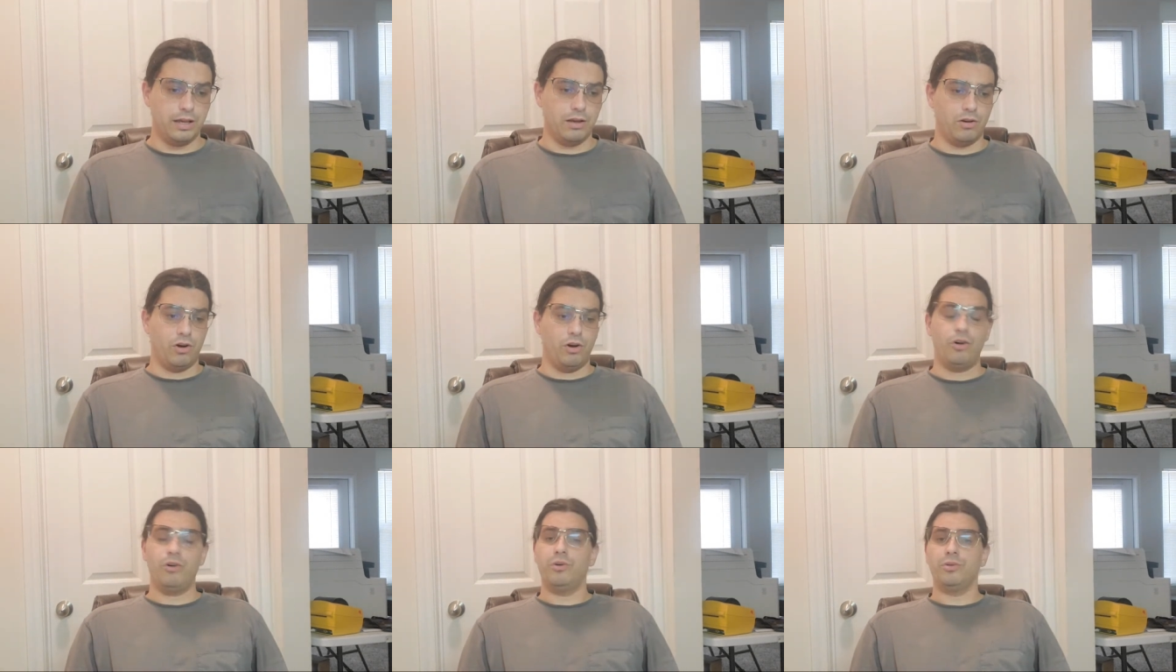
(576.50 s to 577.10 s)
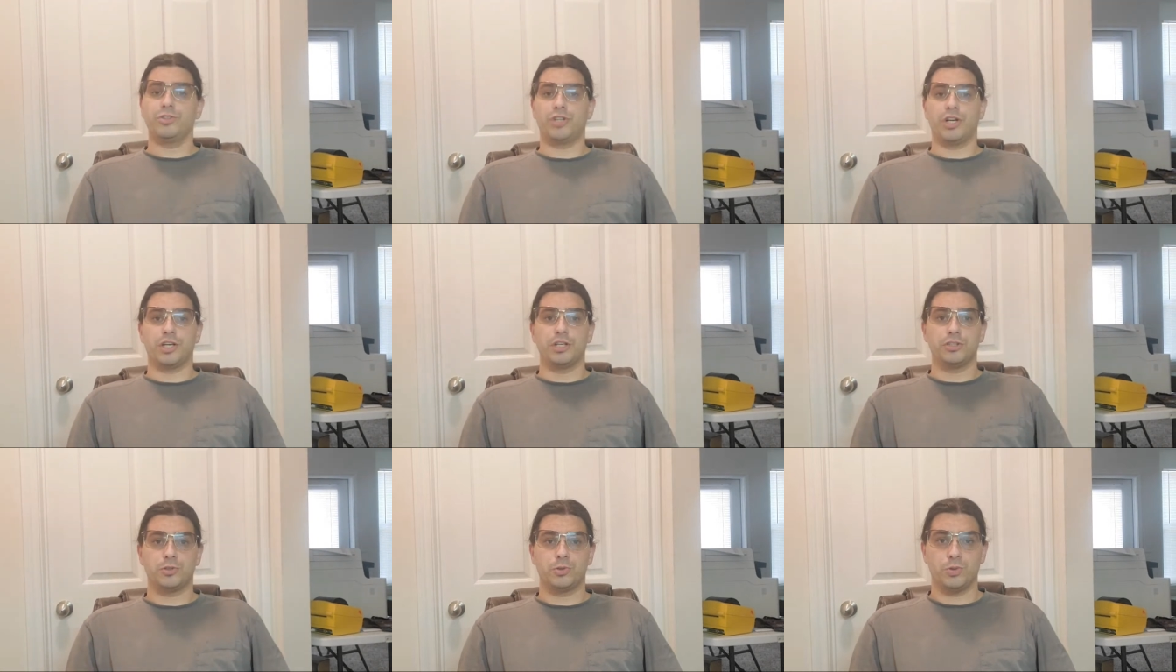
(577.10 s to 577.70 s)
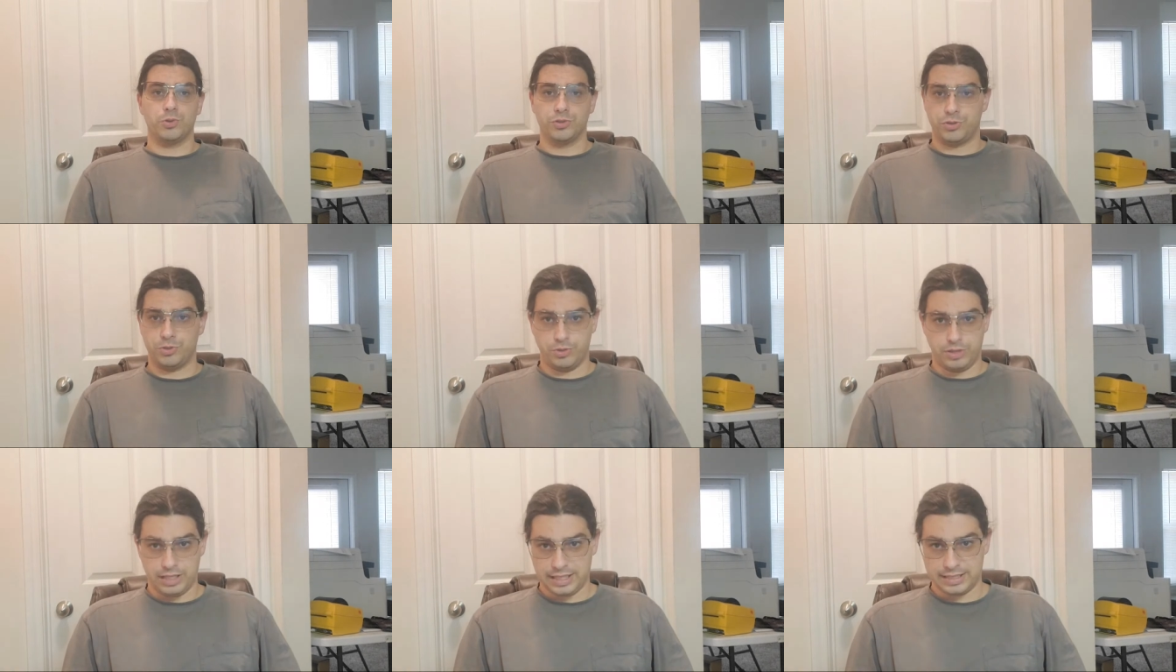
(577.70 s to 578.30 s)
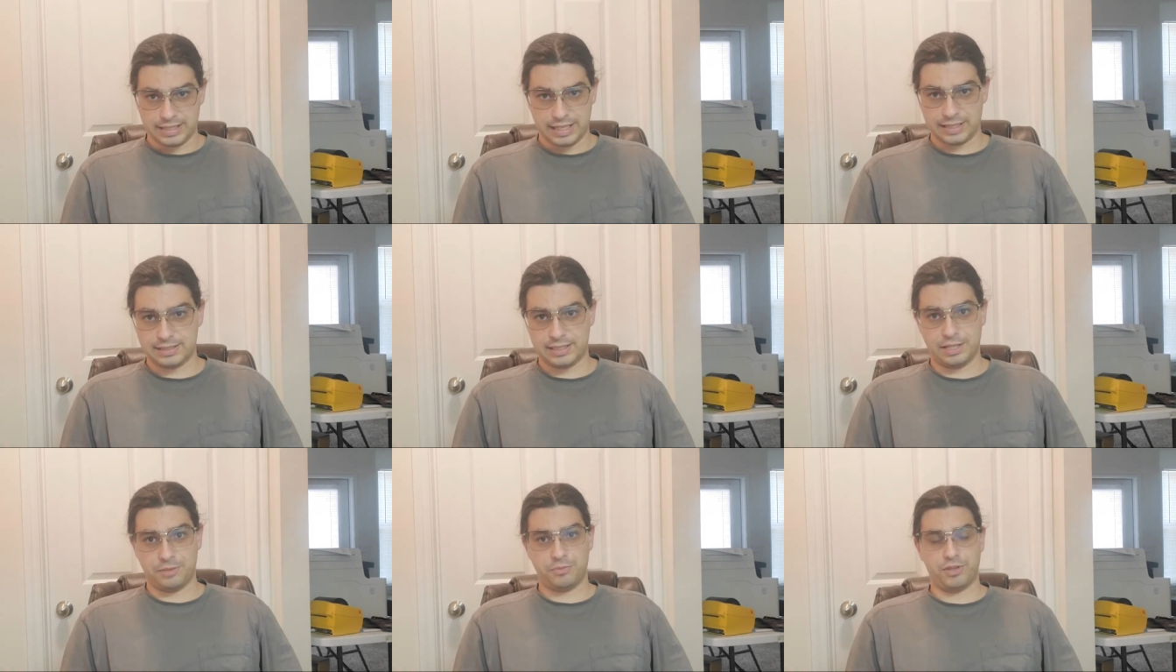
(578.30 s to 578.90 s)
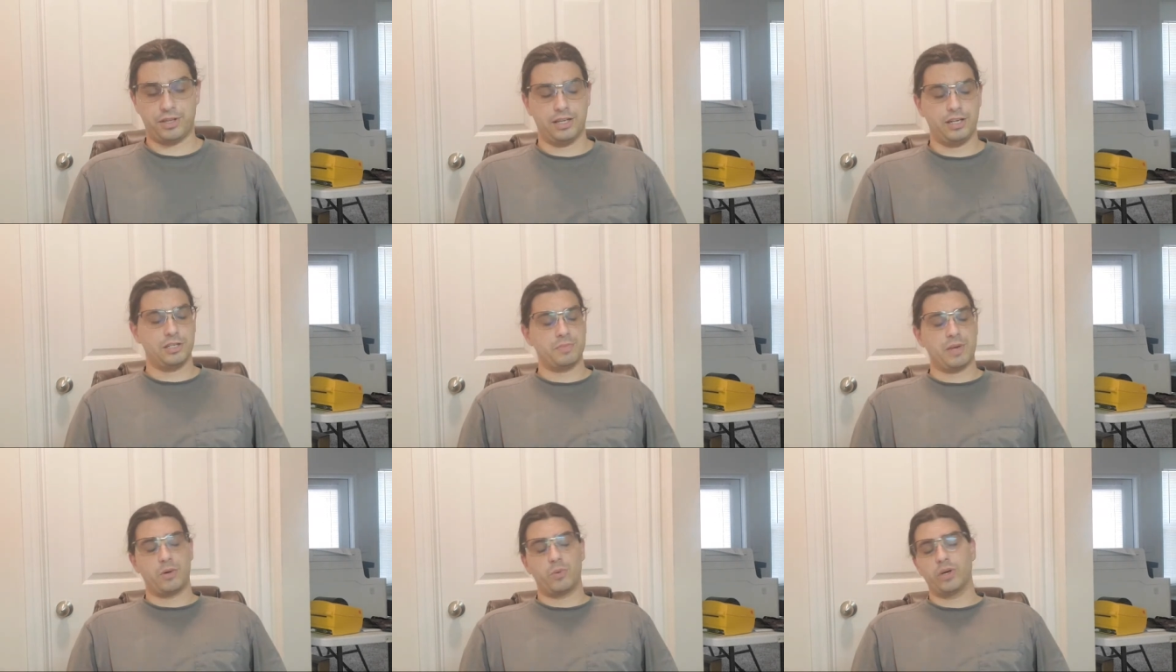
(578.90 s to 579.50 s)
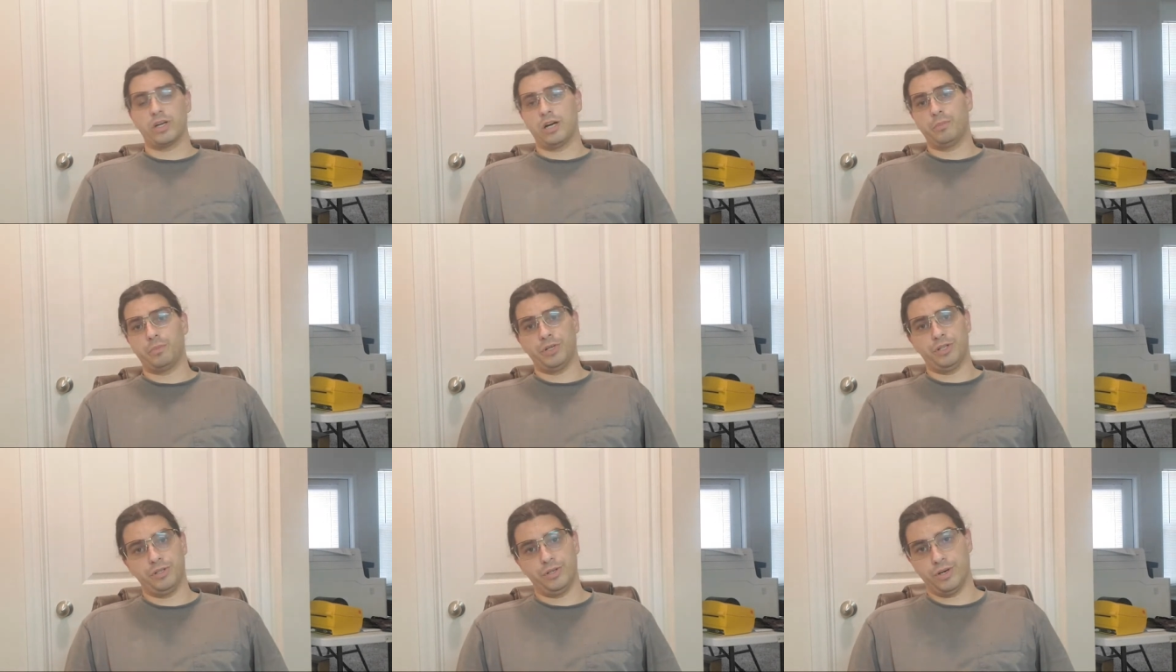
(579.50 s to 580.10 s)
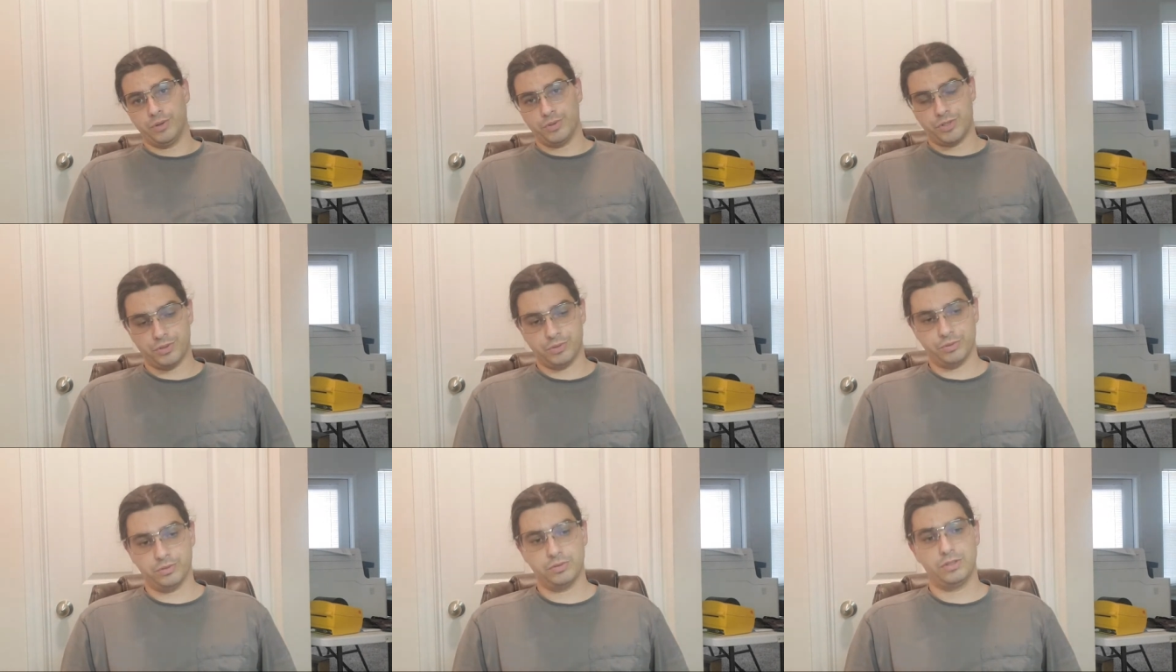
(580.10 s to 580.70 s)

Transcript: All trucking schools do the exact same thing. It doesn't matter what company you go to.